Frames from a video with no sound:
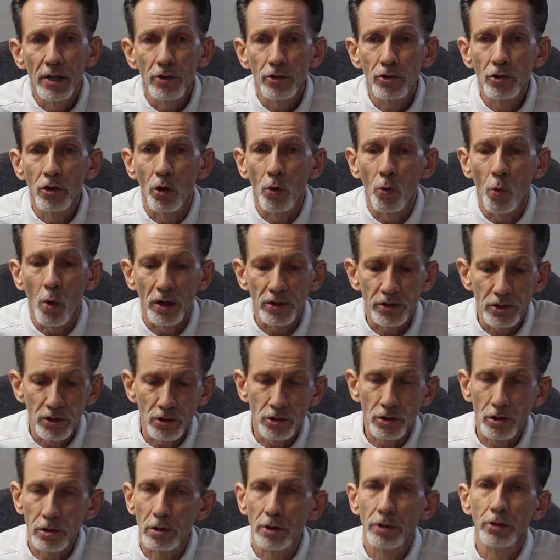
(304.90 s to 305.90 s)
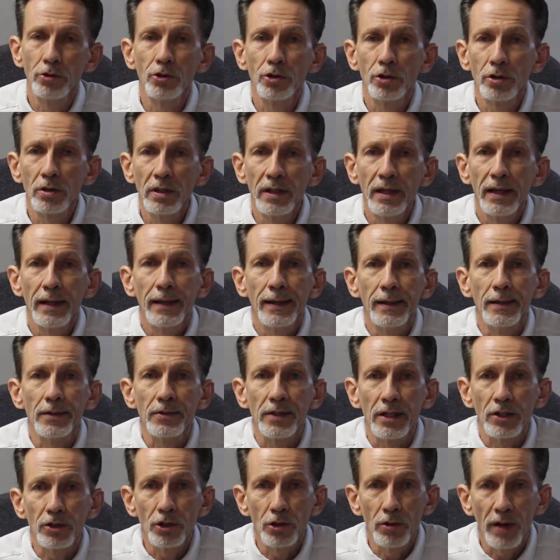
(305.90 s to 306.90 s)
So what's the solution? Is
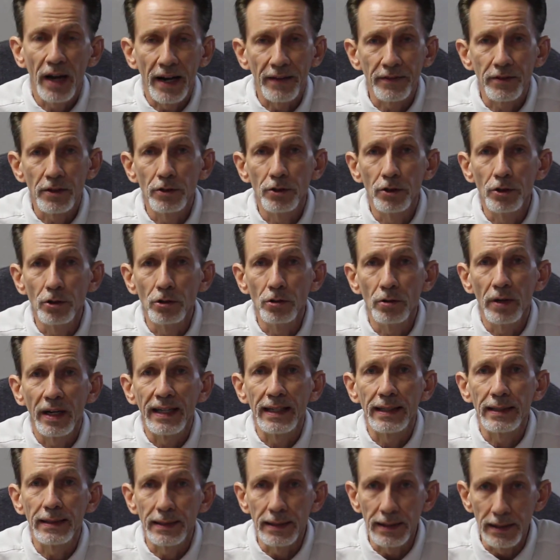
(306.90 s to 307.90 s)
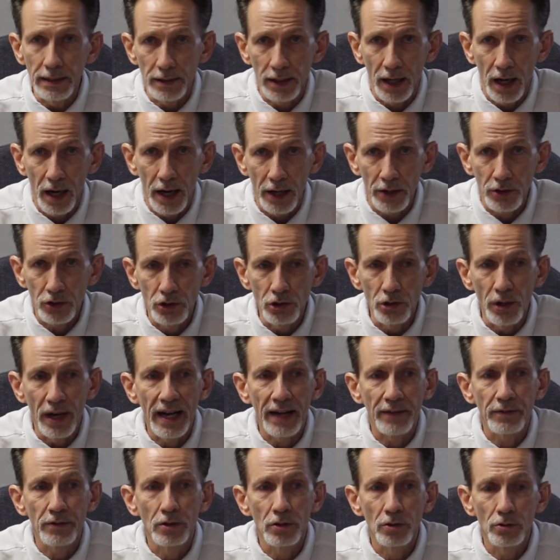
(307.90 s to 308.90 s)
that you have to do a detox. You
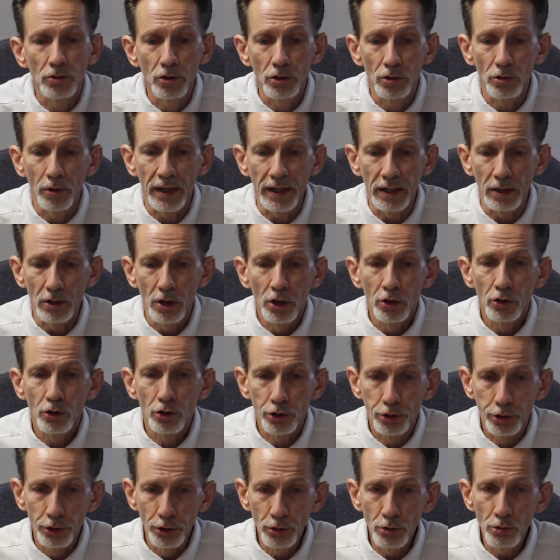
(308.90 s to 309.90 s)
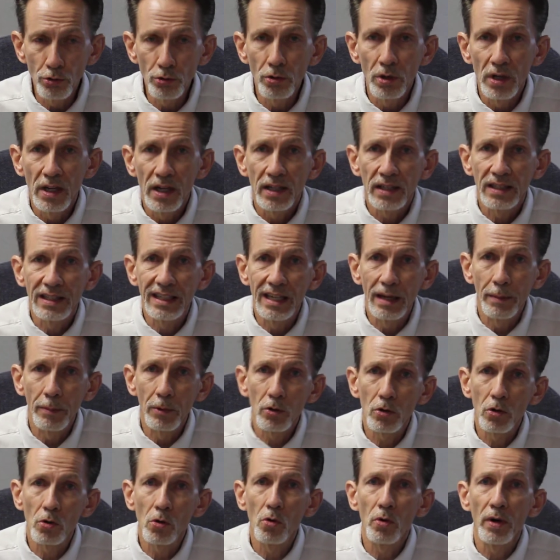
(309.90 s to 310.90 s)
have to do a true
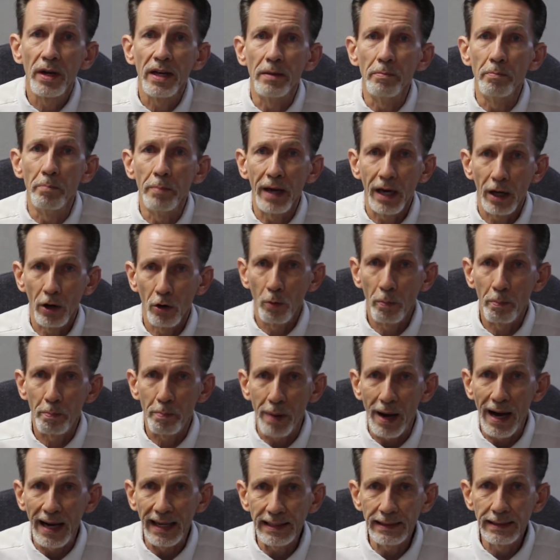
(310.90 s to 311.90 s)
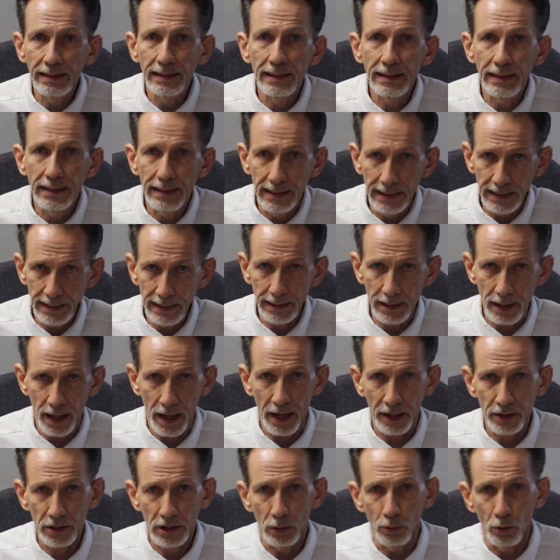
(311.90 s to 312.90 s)
chemical and metal binding
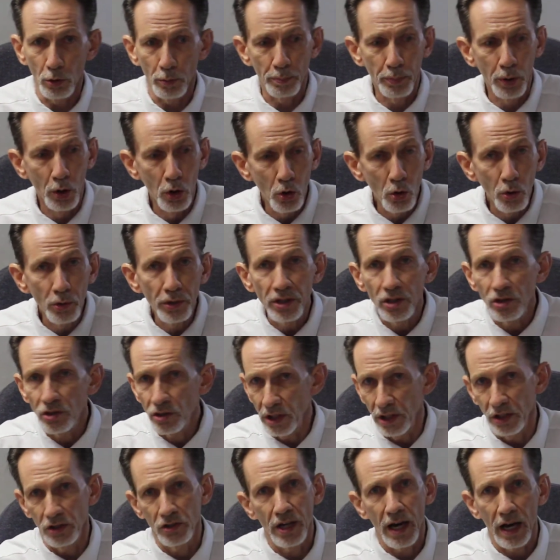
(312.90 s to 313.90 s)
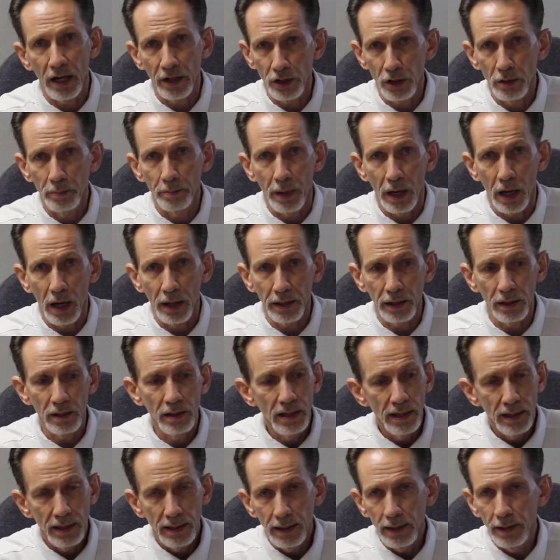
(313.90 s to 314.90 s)
detox that will pull these things out of your body,
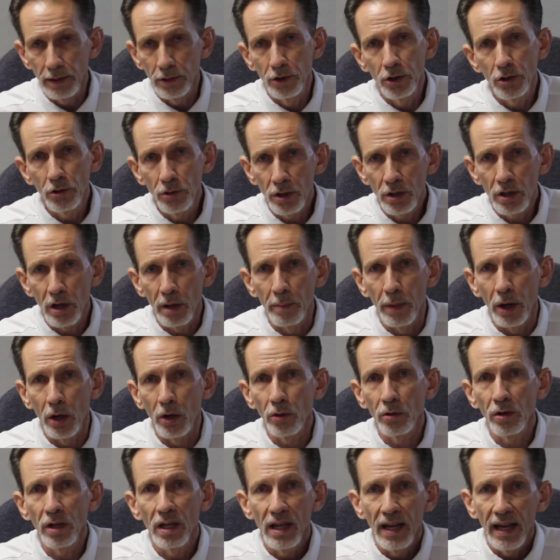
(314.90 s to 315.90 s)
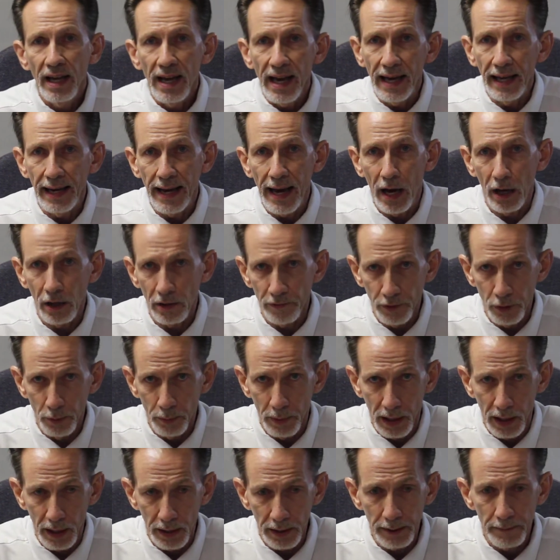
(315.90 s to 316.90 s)
into the commode, and out of your
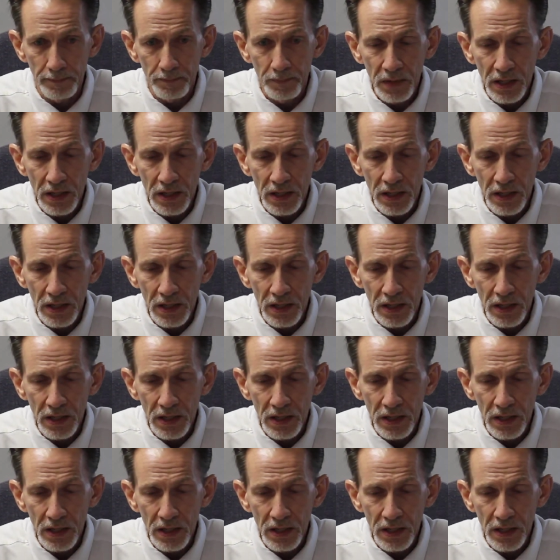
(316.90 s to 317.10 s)
body.